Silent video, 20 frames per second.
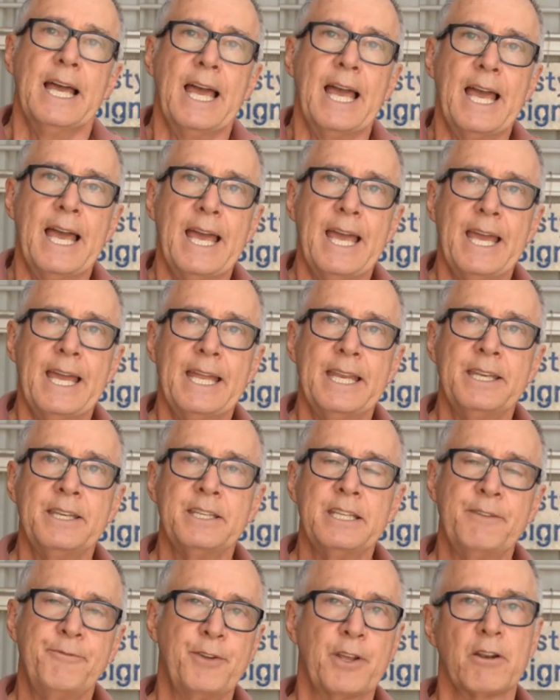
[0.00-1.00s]

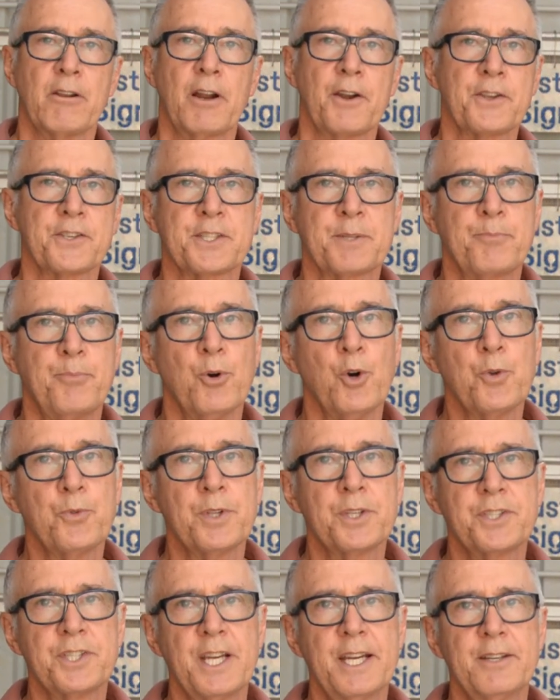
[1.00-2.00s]
And if you'd like to support
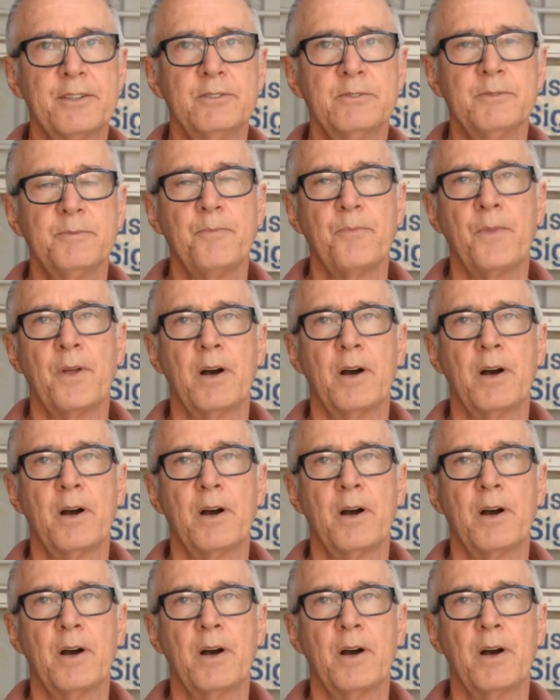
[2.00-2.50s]
the channel,